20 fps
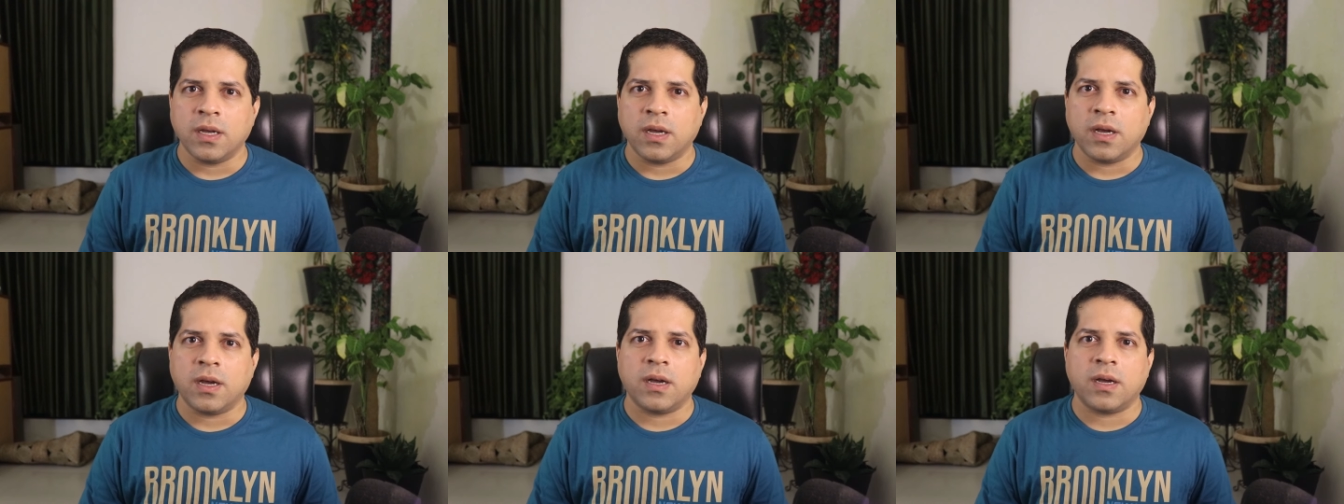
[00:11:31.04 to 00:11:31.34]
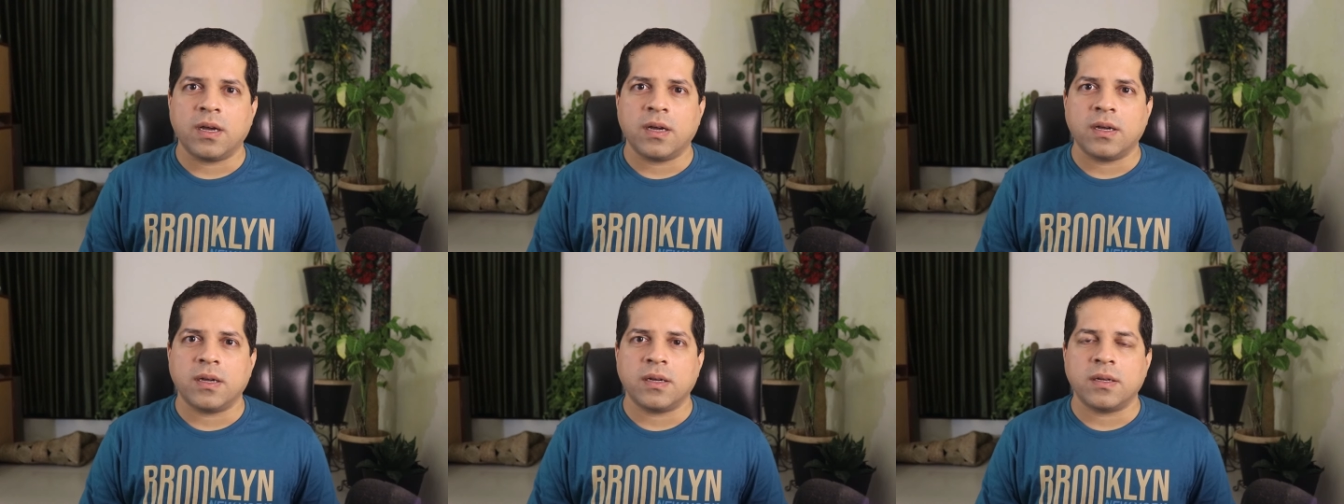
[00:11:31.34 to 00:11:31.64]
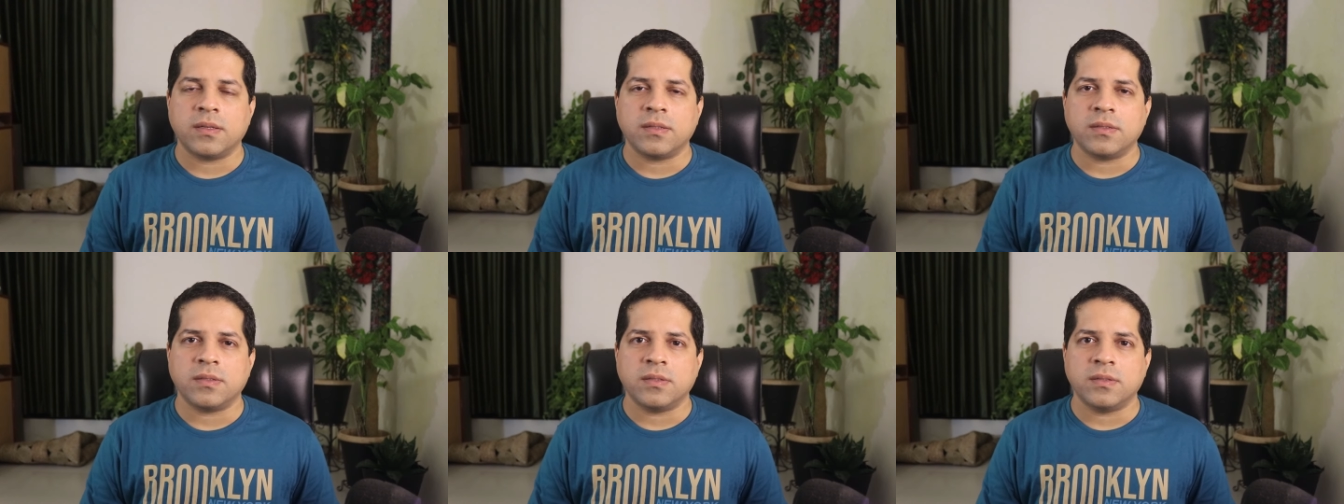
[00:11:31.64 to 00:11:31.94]

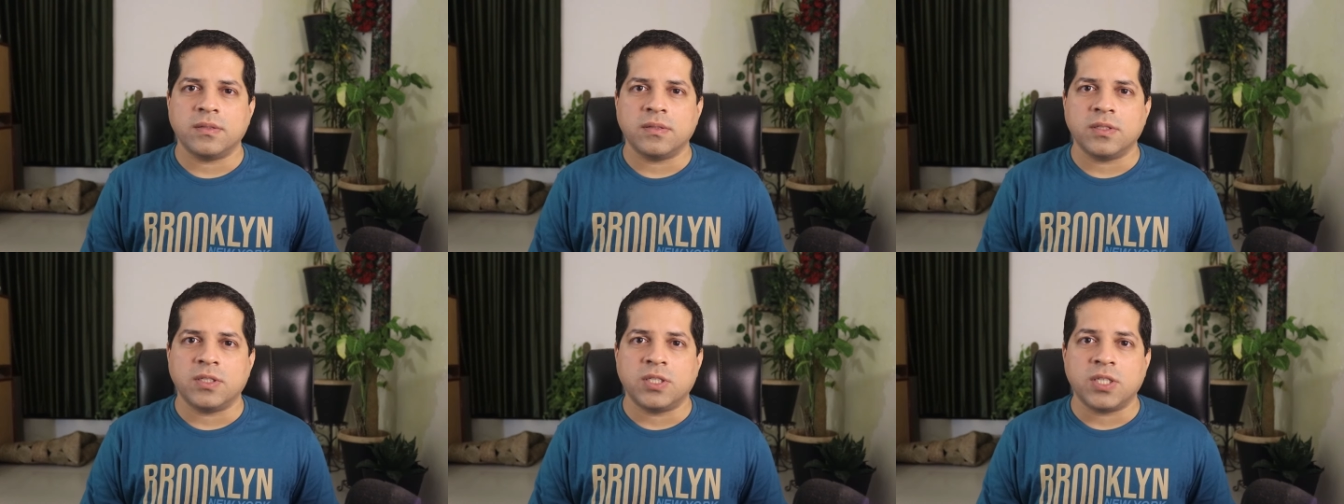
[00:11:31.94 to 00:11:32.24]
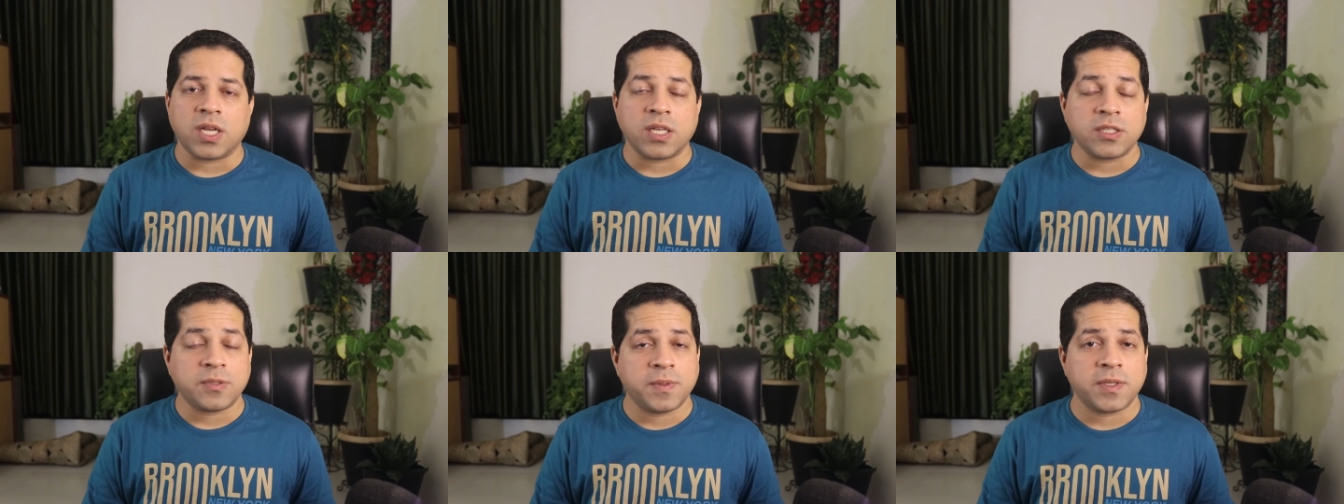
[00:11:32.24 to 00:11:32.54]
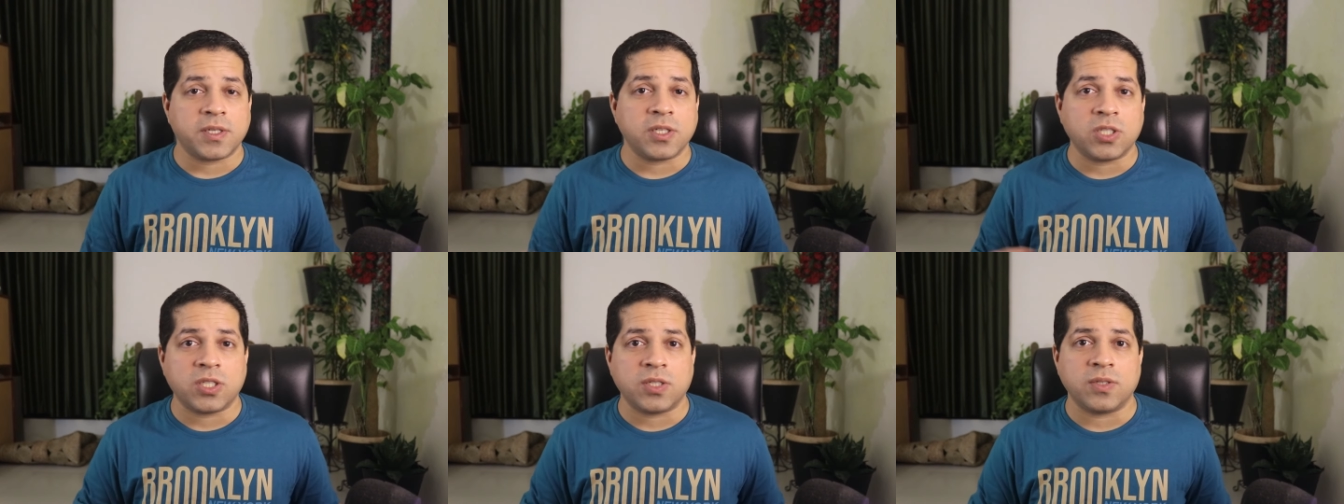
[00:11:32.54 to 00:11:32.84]
uh, just
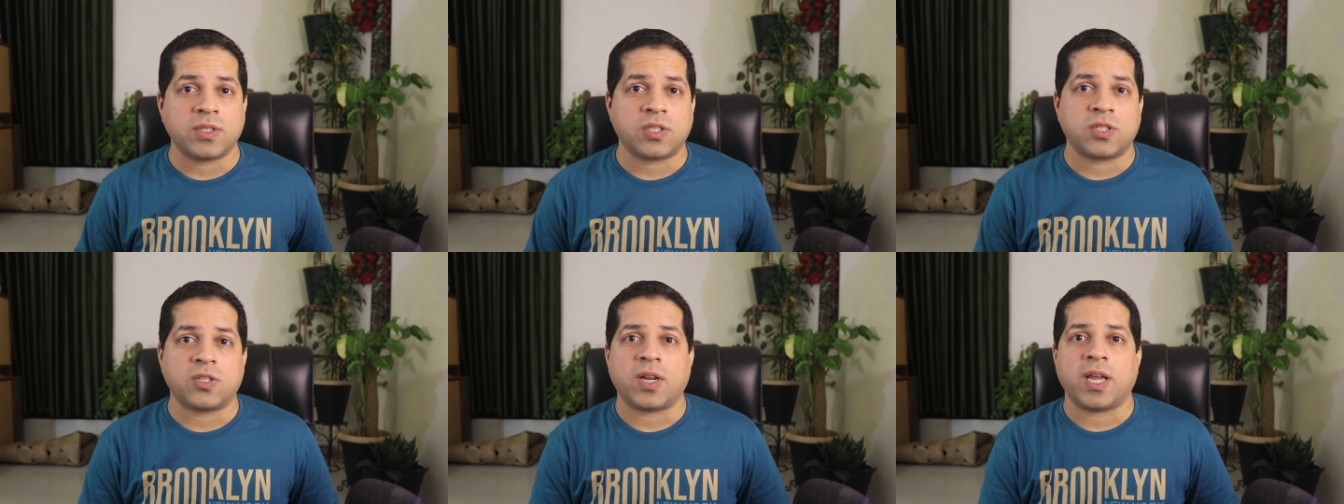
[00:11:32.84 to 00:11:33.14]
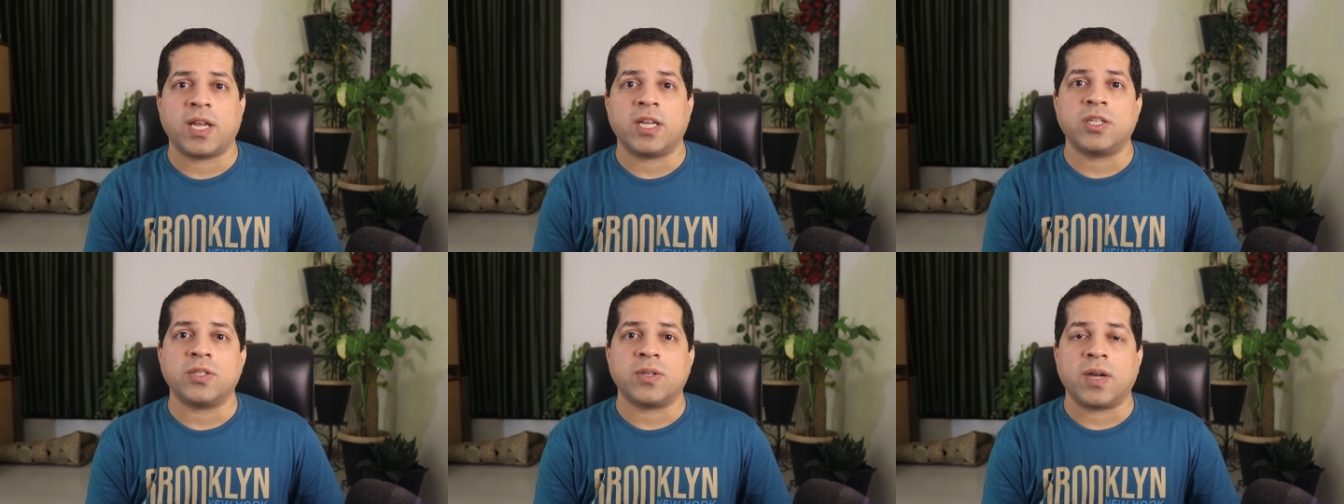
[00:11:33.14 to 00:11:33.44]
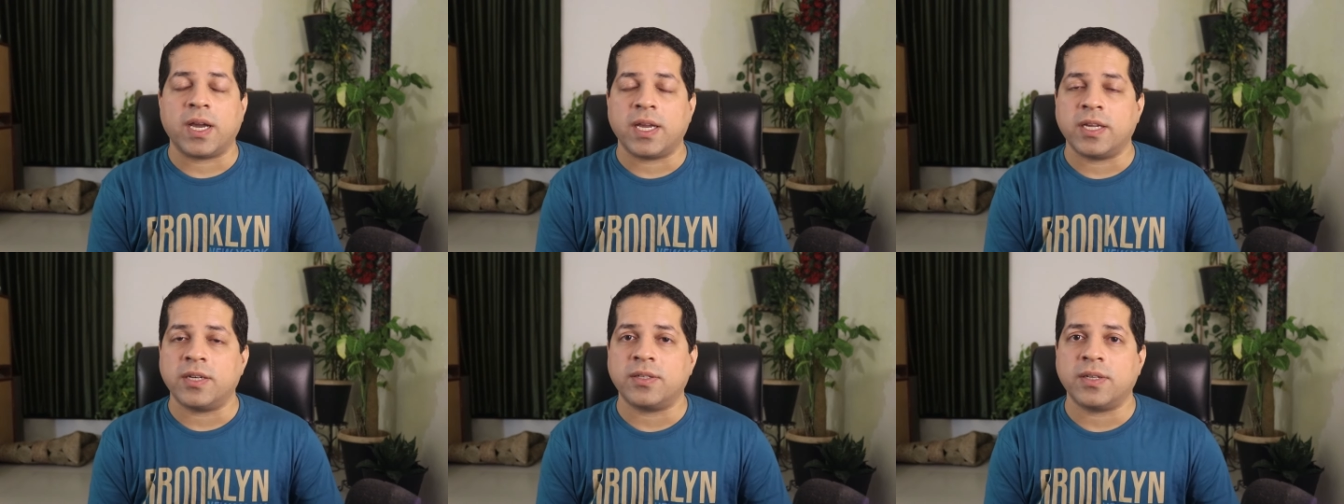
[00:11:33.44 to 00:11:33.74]
because she is trying to
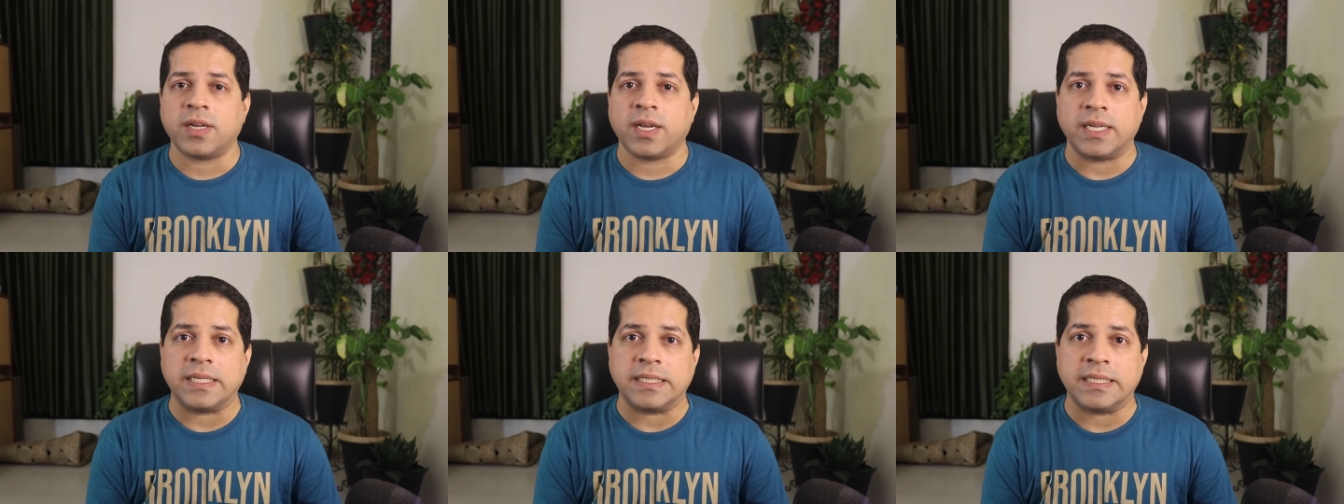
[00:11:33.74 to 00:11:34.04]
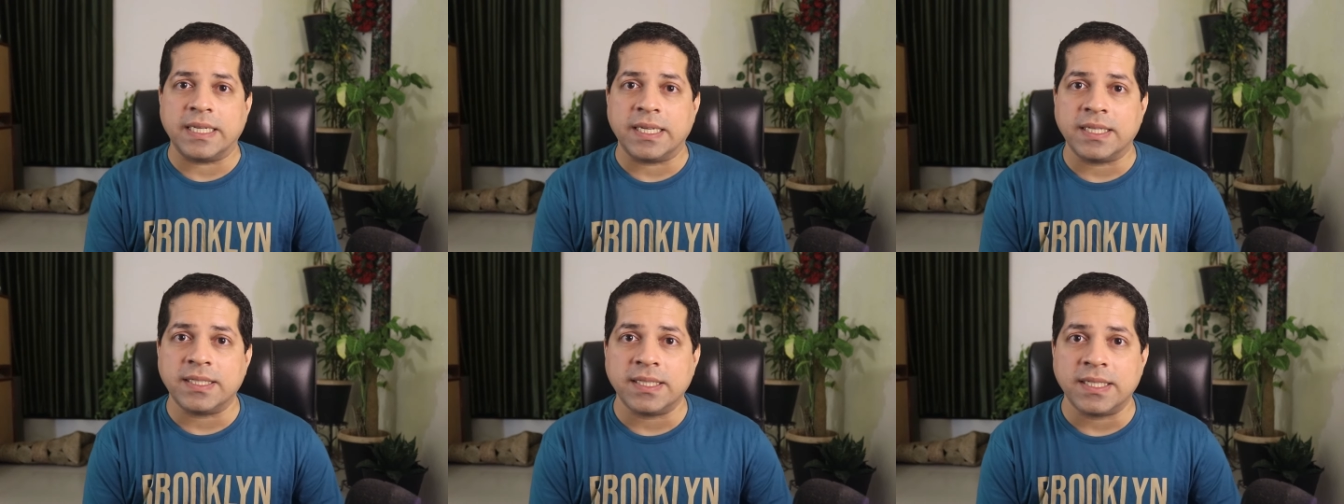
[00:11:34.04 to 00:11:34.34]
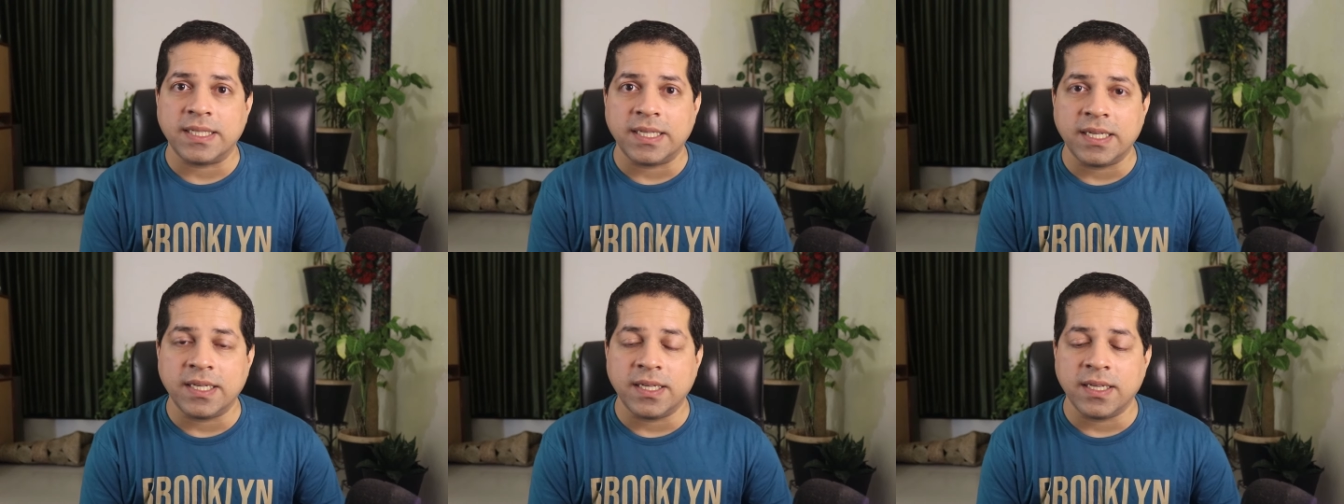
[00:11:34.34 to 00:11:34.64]
hide her
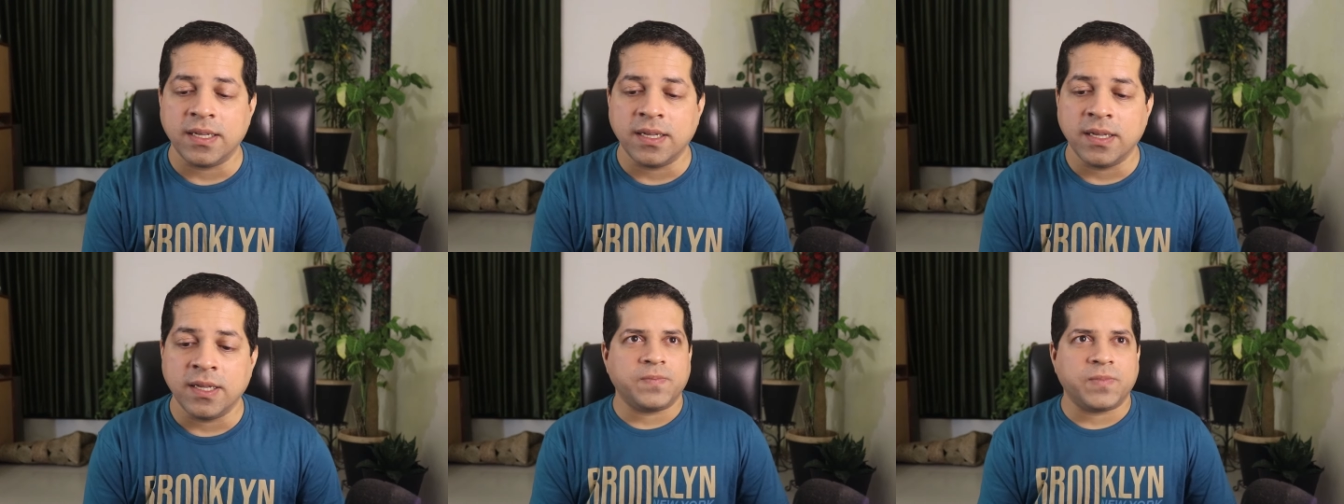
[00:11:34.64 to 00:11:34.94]
identity.